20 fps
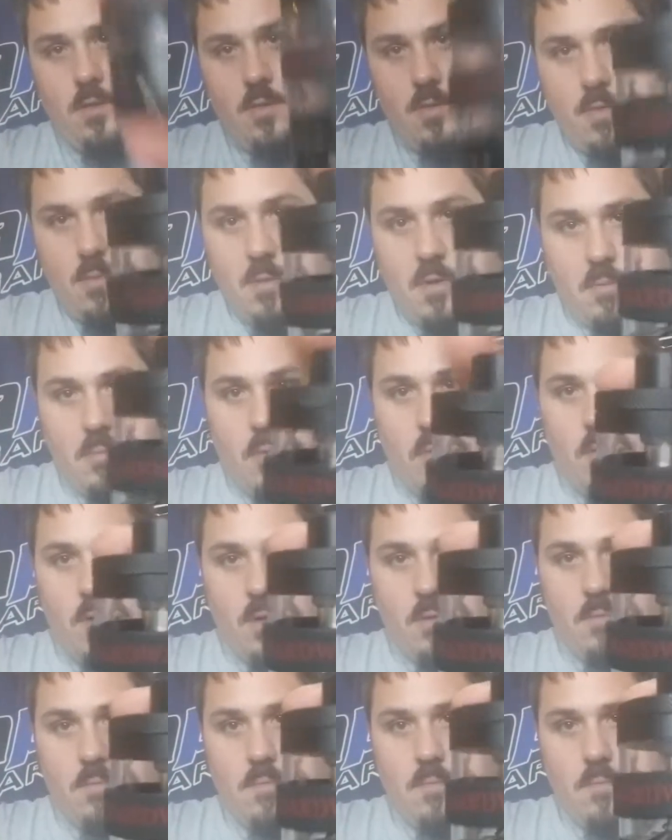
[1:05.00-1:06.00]
the big
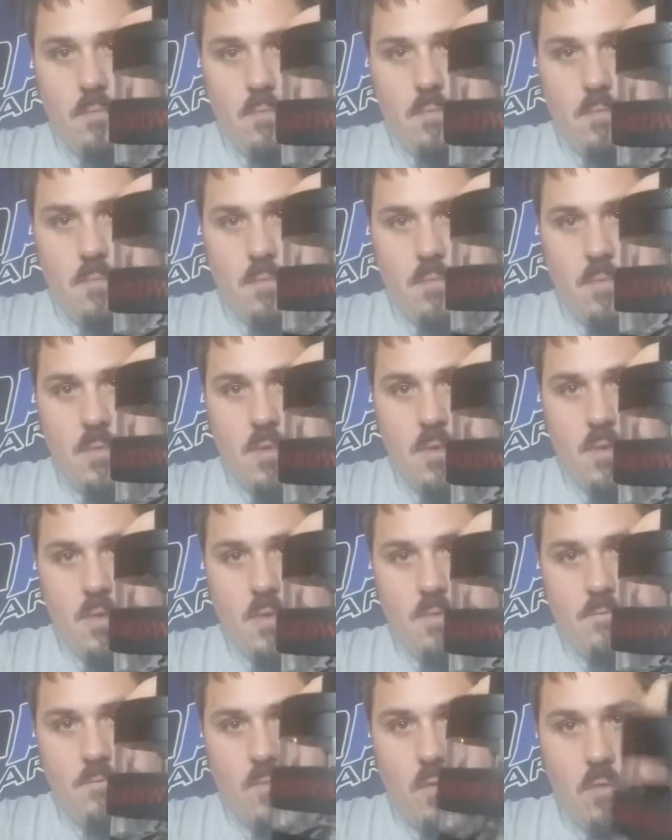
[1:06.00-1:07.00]
boy,
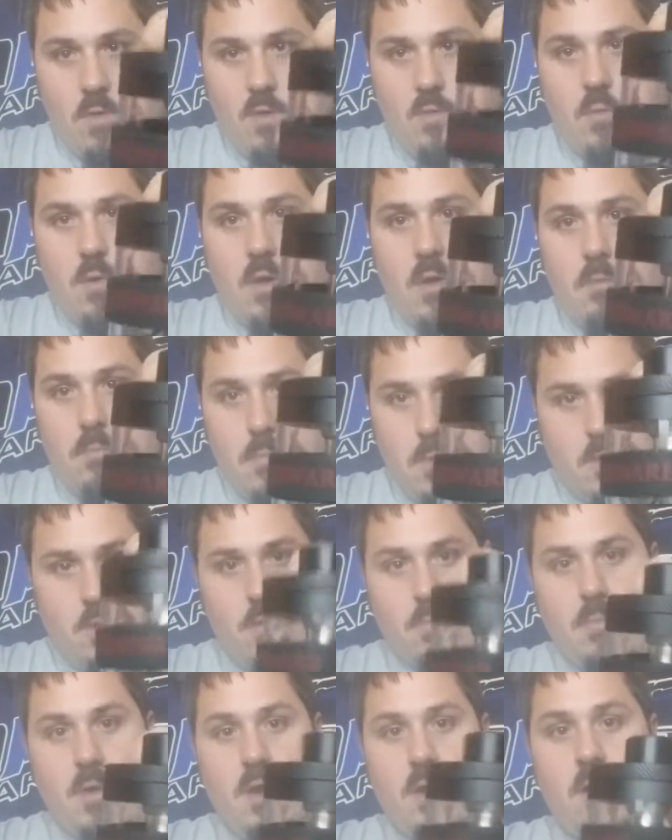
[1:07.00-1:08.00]
41
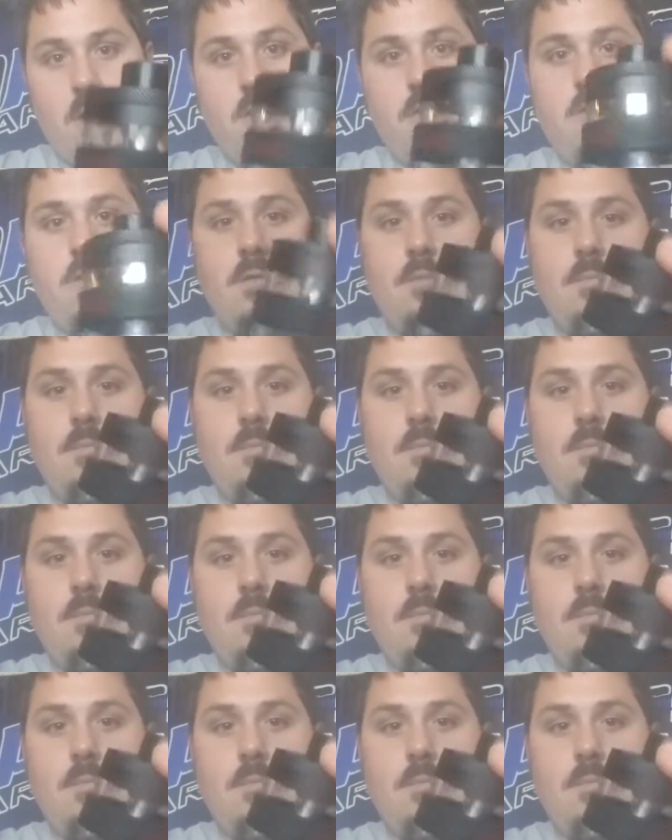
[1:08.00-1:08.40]
millimeters.